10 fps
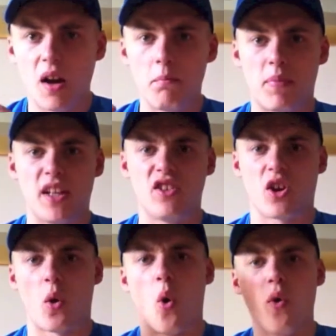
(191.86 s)
being
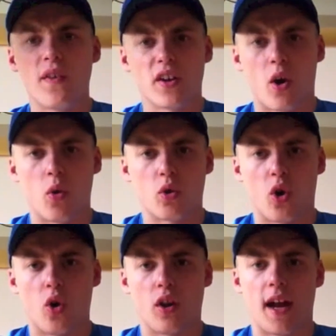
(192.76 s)
your overall
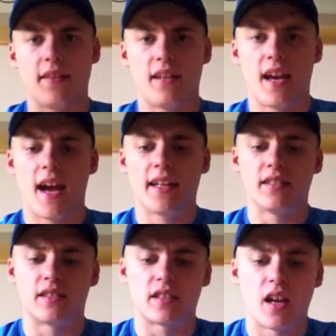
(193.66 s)
goal in the
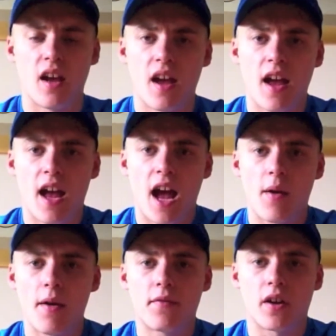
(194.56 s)
end.
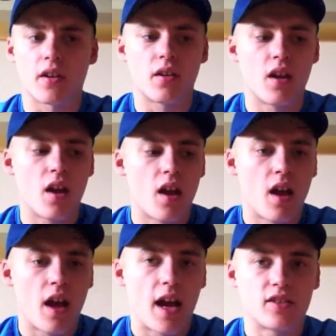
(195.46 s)
However,
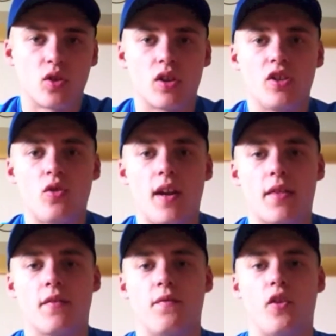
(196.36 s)
it's not going to do
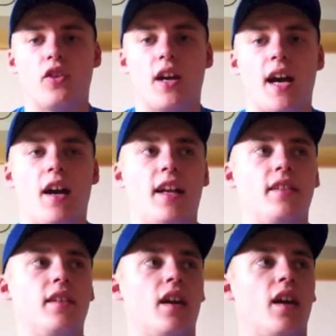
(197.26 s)
anything for you,
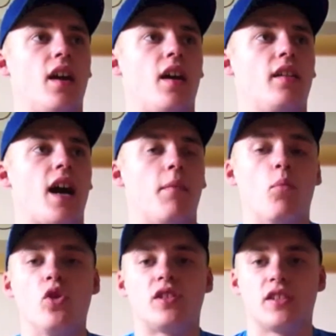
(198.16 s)
and at
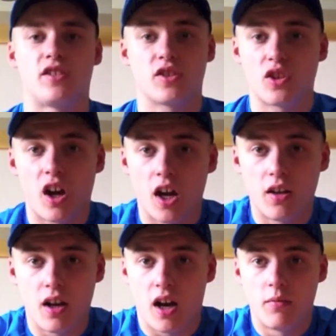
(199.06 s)
most it's just going
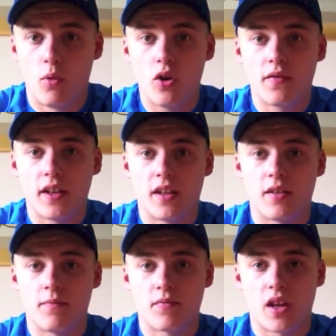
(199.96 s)
to
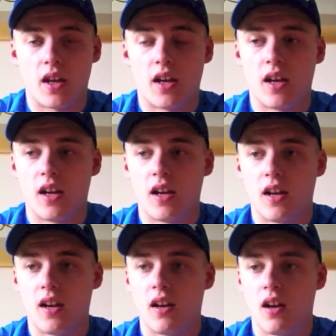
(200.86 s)
unmotivate
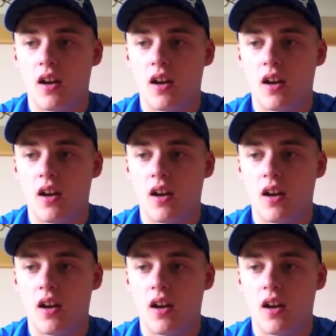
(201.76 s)
you.